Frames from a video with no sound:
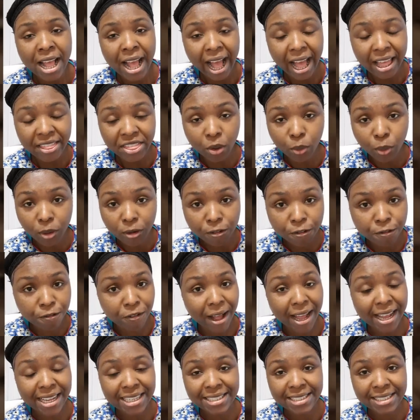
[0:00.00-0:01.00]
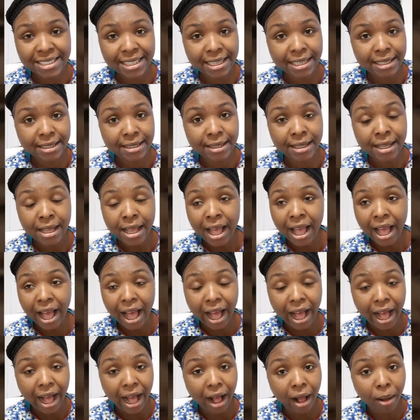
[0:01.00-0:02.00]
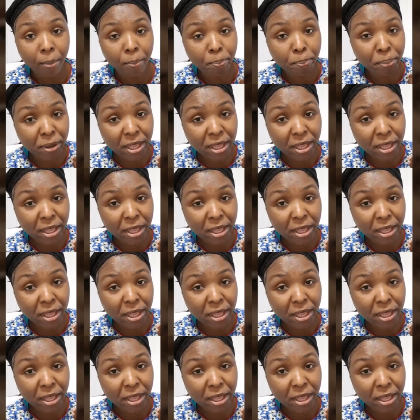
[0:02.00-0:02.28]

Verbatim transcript: and they were fighting uh,